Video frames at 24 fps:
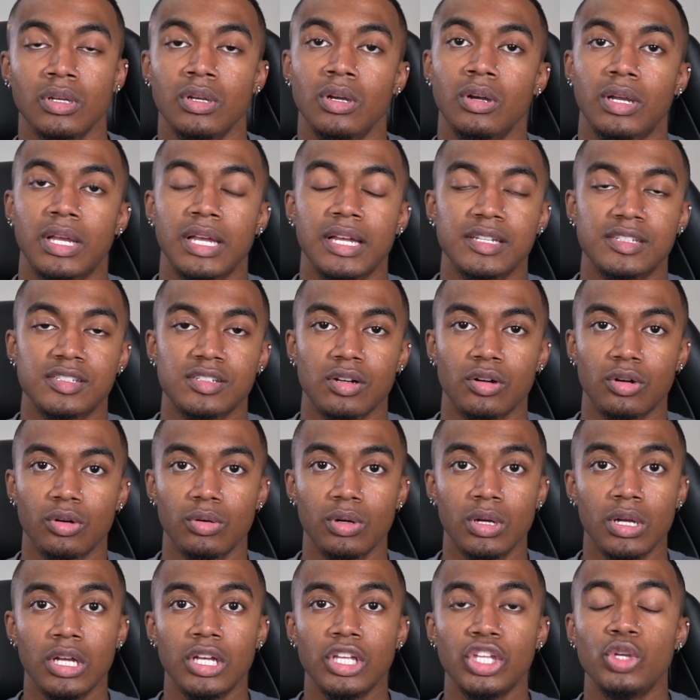Okay,
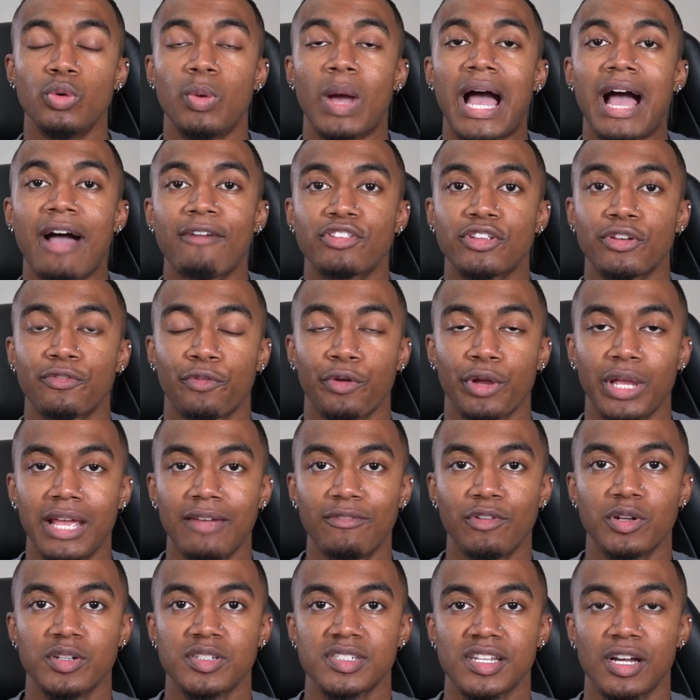so you have to forgive
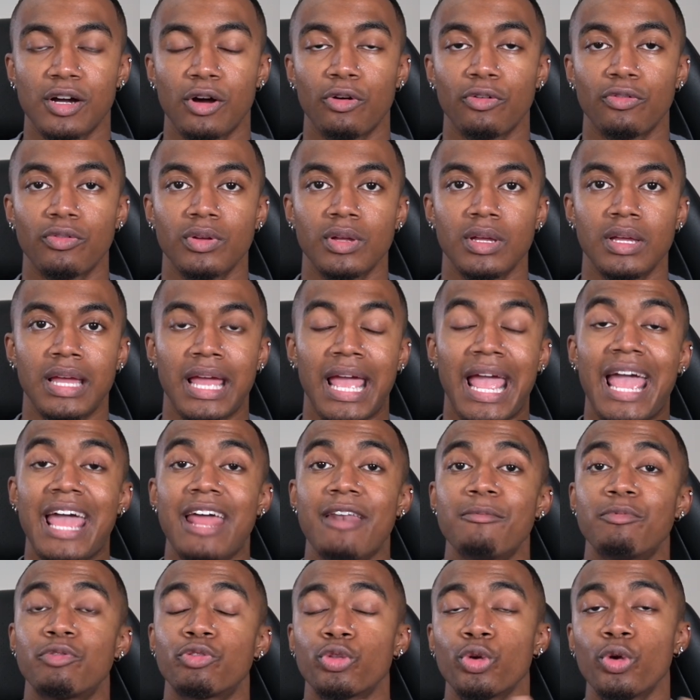yourself.
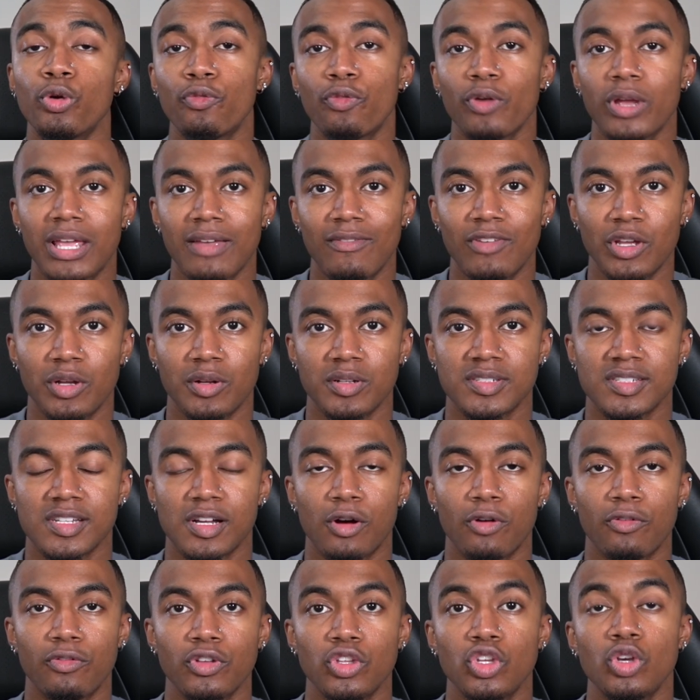And through forgiving
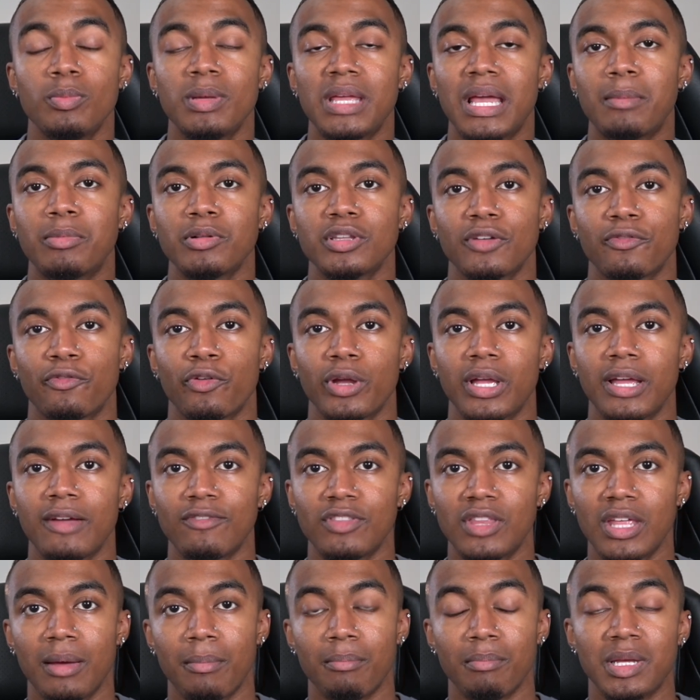yourself, you'll be able to forgive
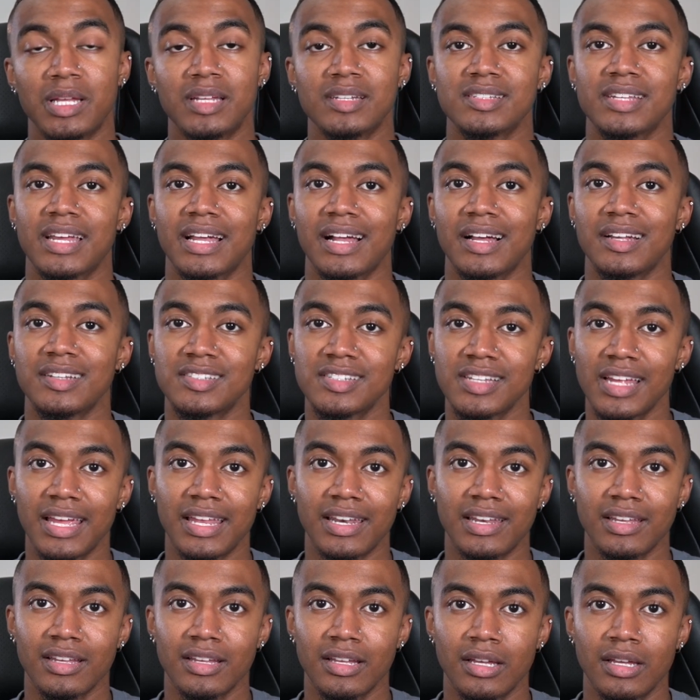them. Because, like I
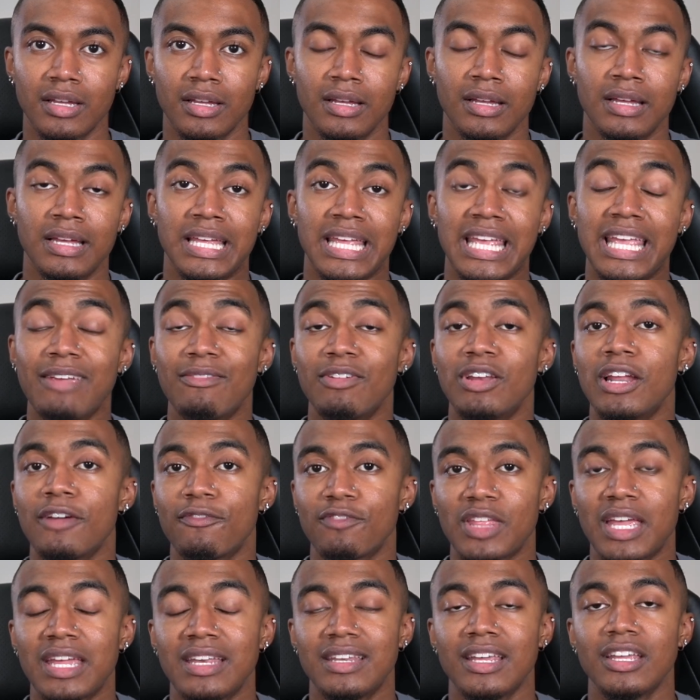said, even if
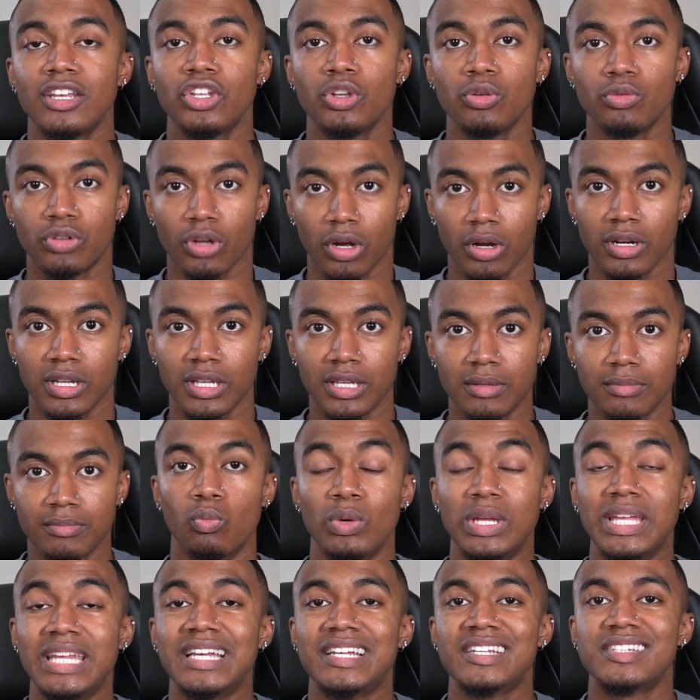they did you dirty,
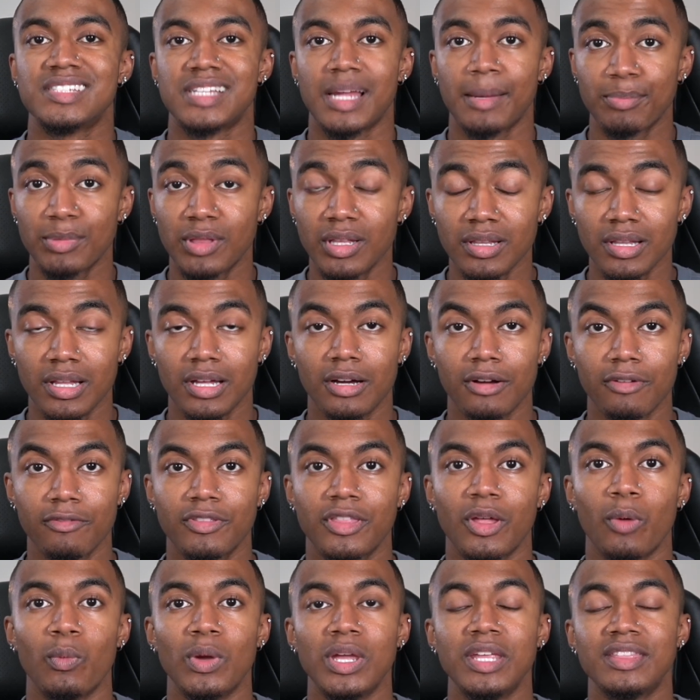we accept the love
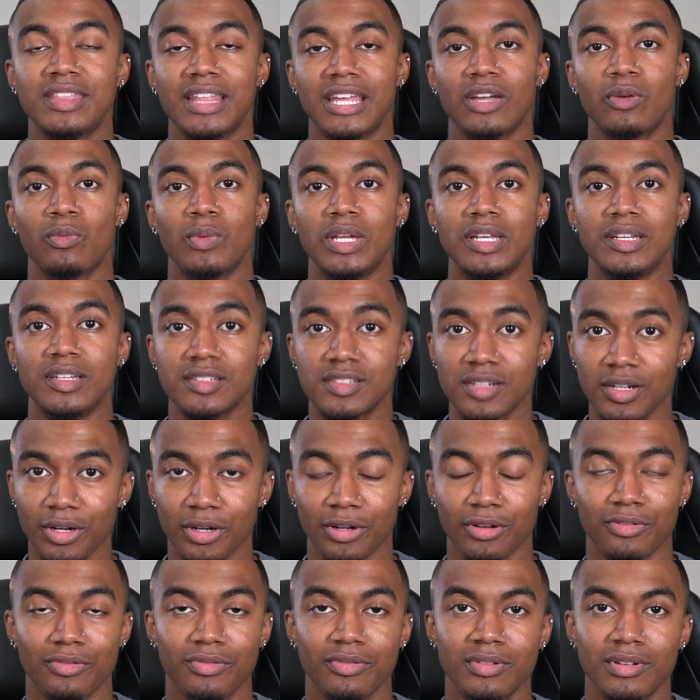that we think we
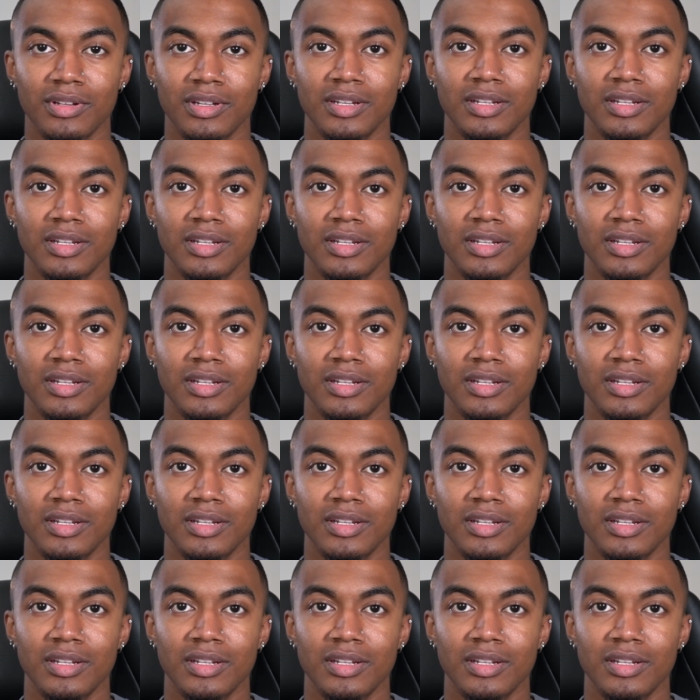deserve.